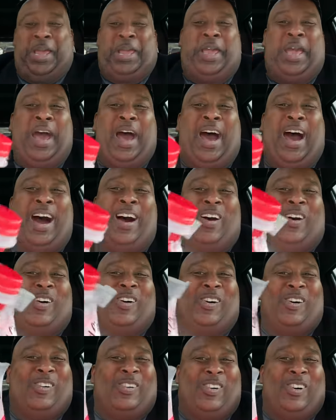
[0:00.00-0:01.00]

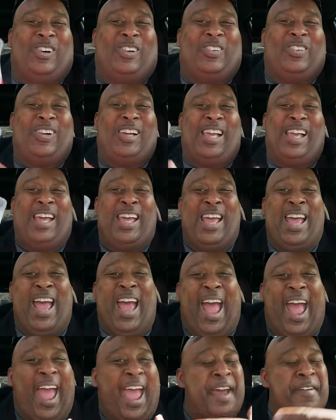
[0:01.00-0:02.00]
yo,
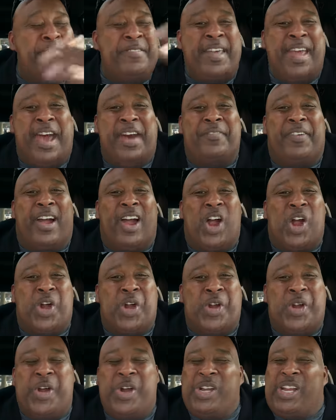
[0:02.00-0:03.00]
have you ever
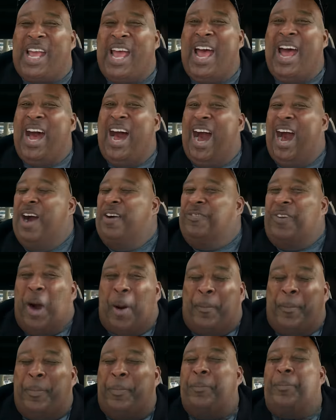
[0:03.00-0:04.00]
heard of
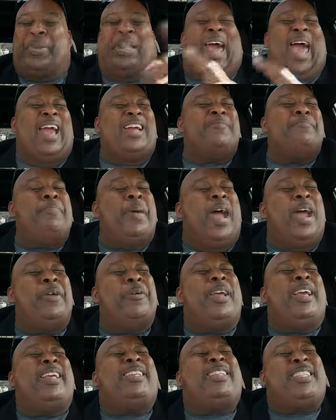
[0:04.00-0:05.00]
a
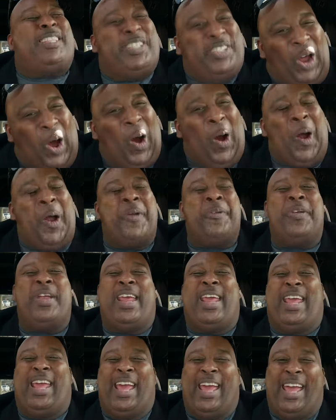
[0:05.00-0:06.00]
Blackberry
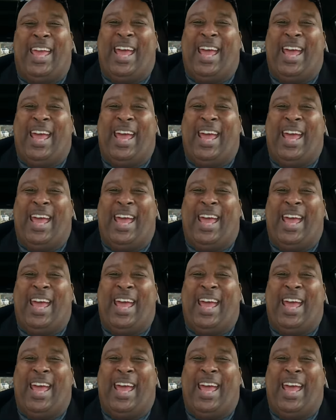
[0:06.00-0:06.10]
Starry?